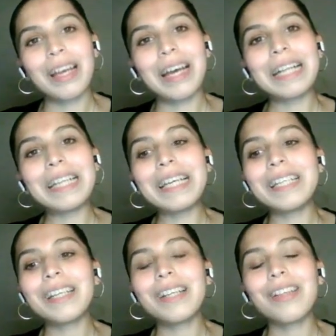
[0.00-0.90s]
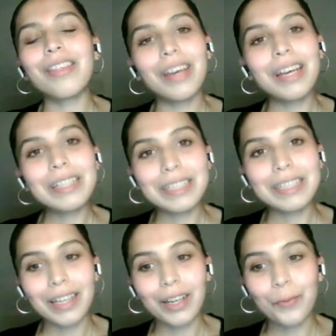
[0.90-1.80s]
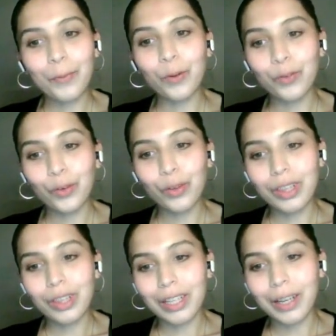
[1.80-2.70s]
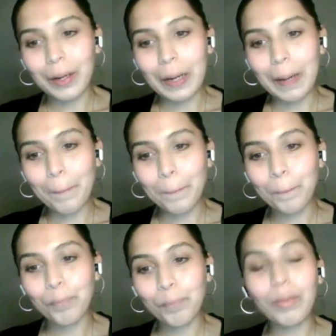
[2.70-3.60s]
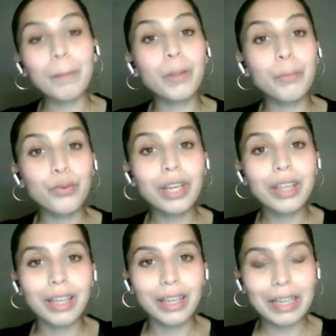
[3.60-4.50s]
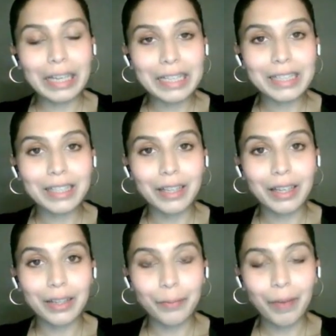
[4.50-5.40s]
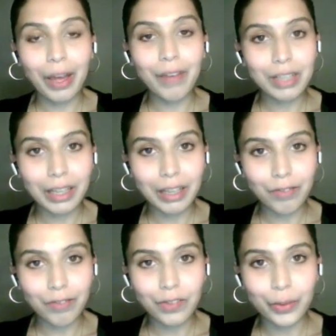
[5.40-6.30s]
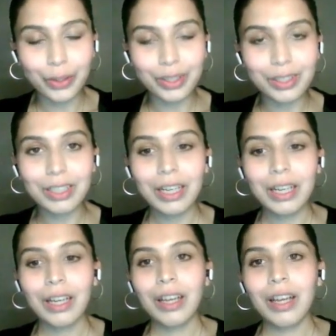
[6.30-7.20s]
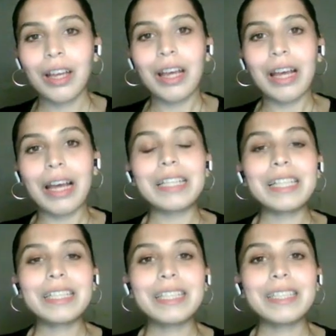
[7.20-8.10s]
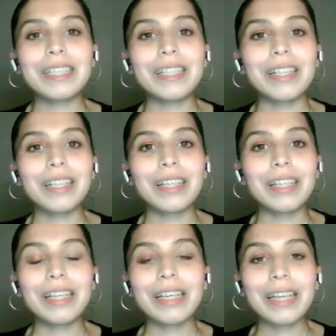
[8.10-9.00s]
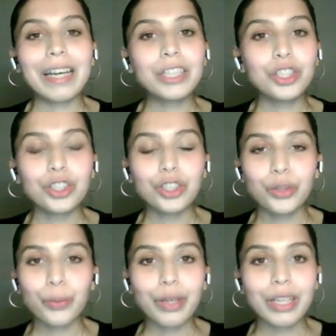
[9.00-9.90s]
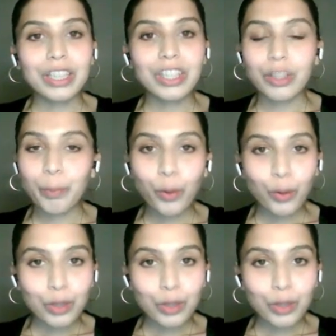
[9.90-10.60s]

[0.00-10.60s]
And then thirdly or fourthly, the breathing is heavily influenced, and this is again to do with poor